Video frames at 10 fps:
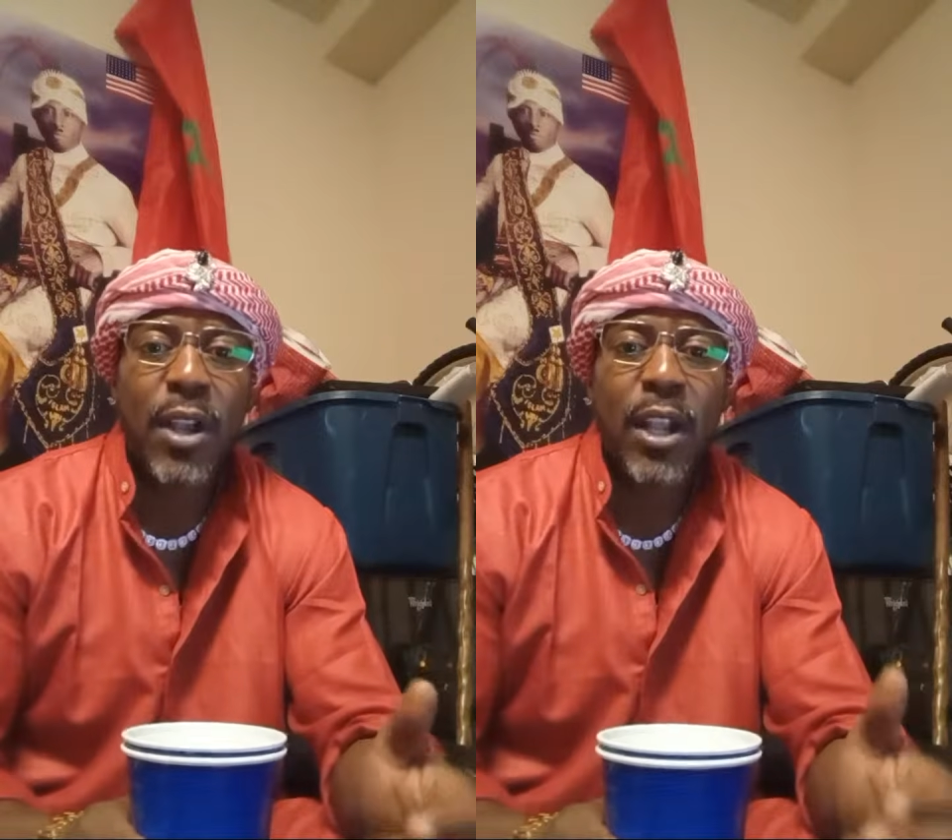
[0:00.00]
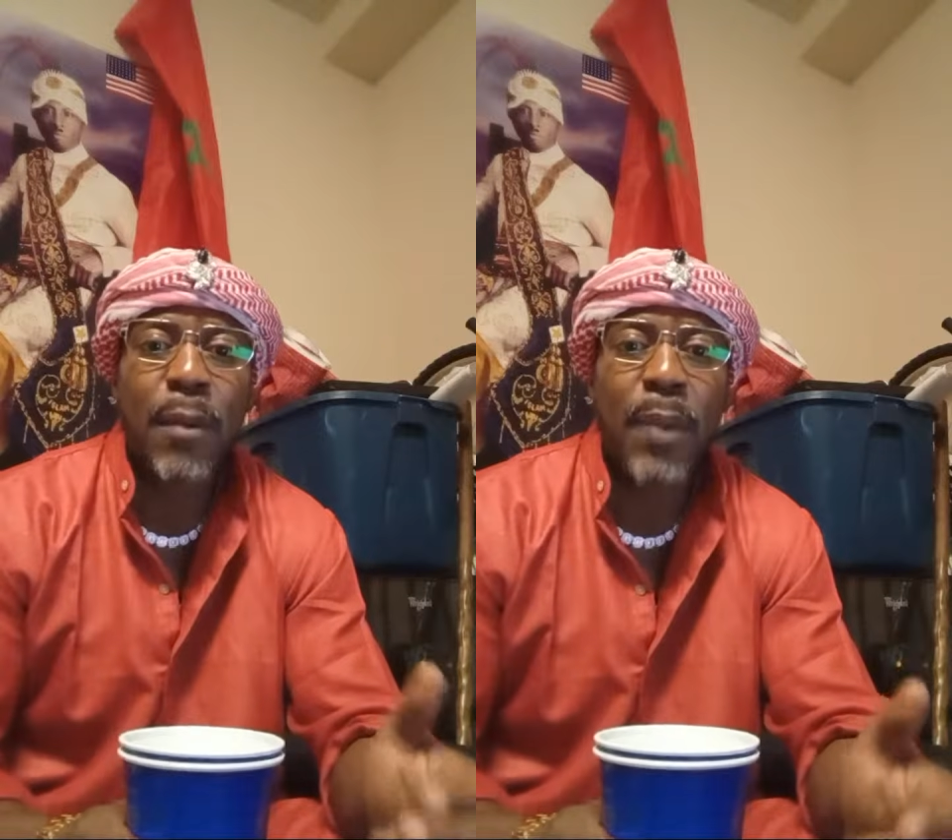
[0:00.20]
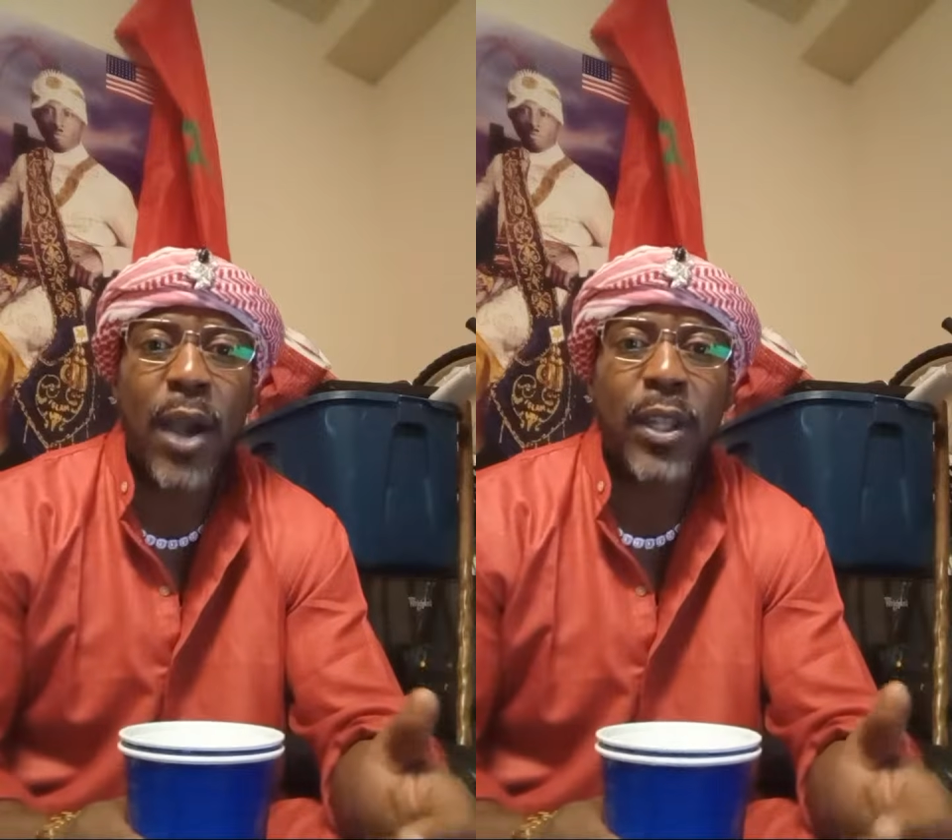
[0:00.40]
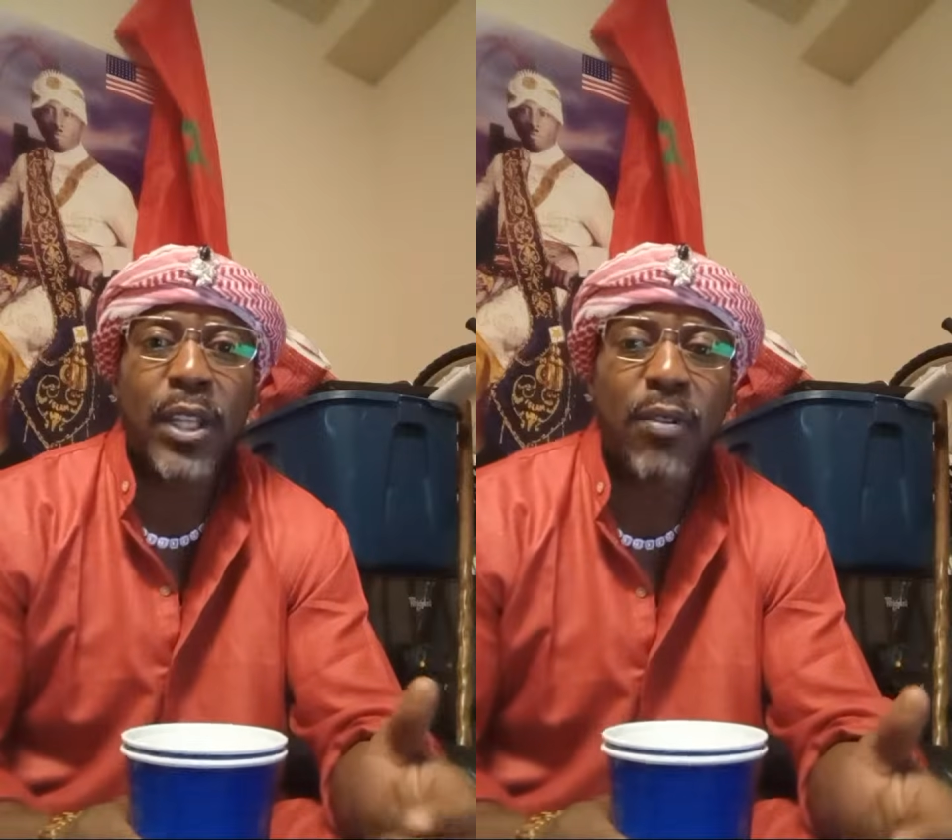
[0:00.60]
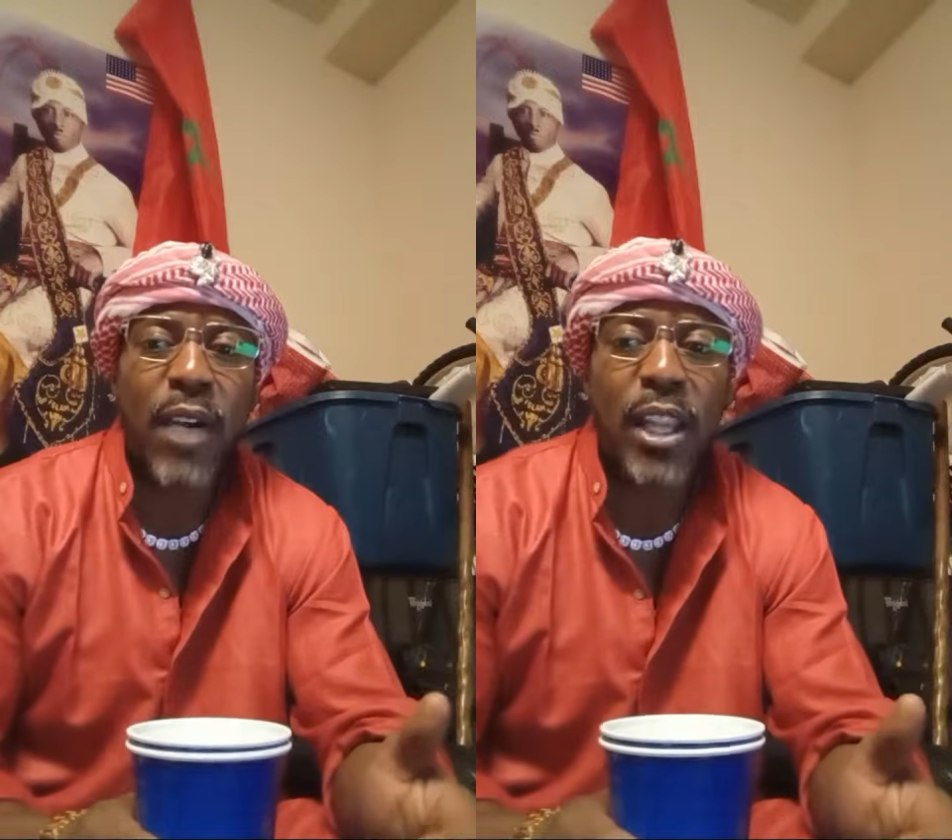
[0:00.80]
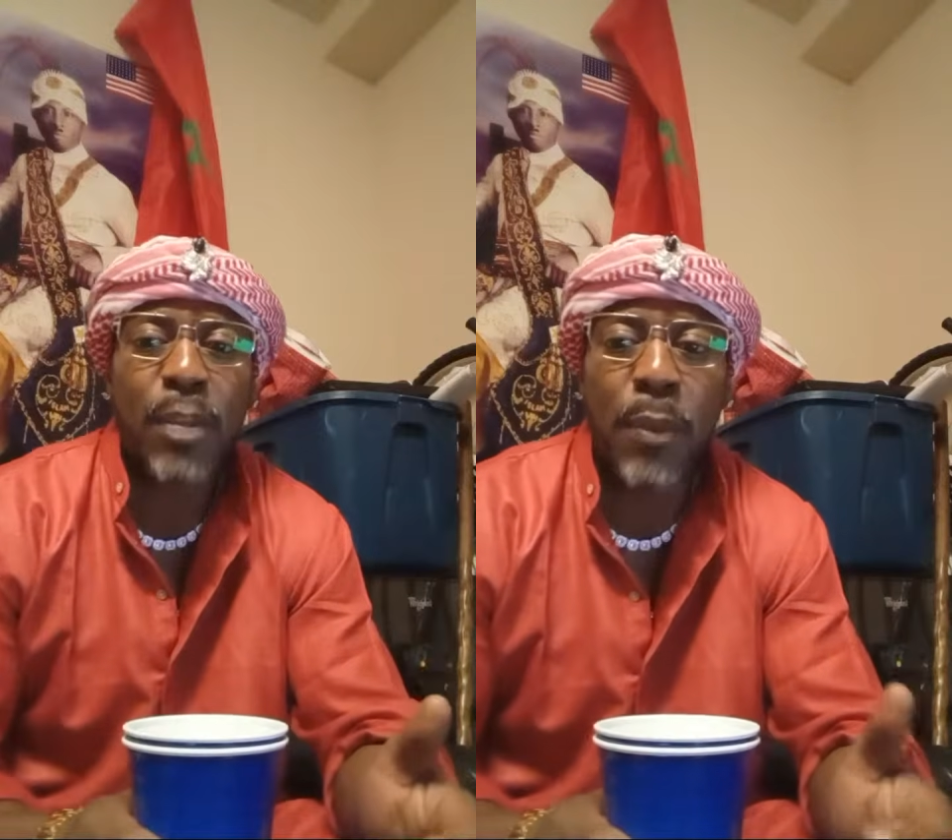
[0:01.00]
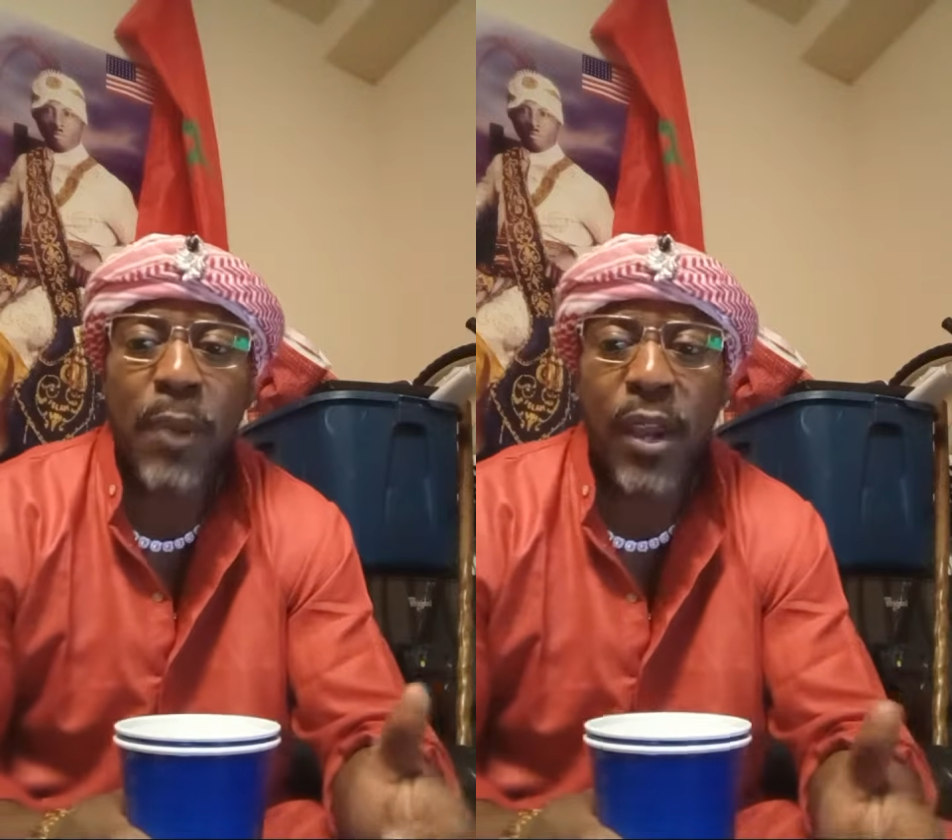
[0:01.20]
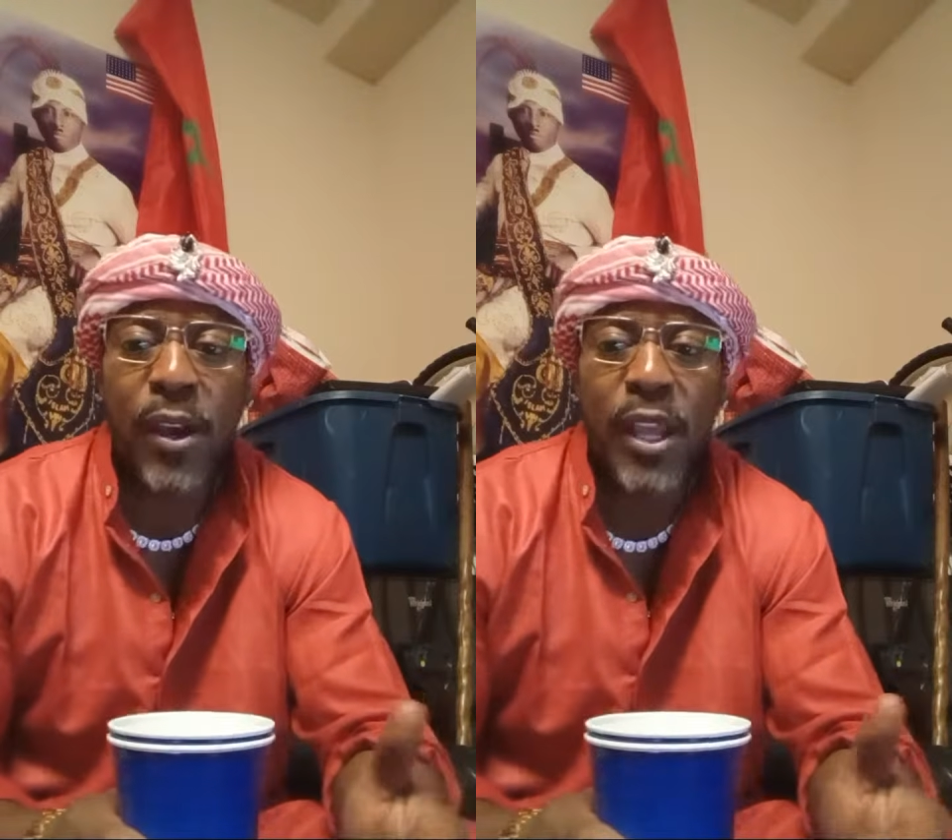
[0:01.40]
compile, and divinely
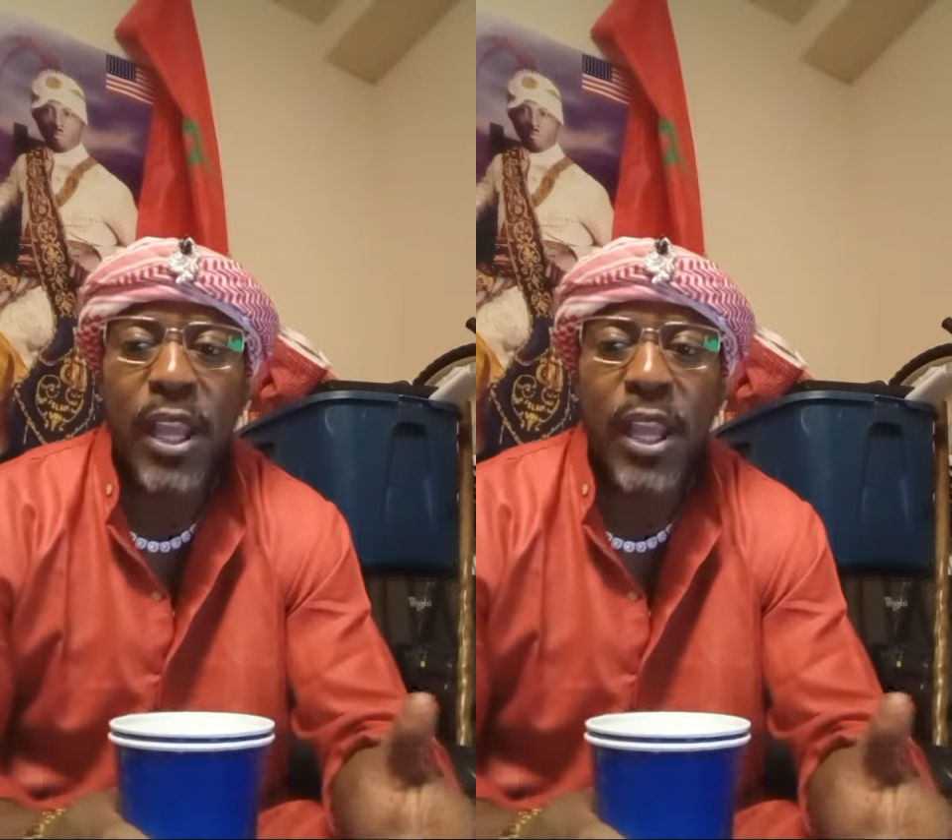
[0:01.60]
prepare,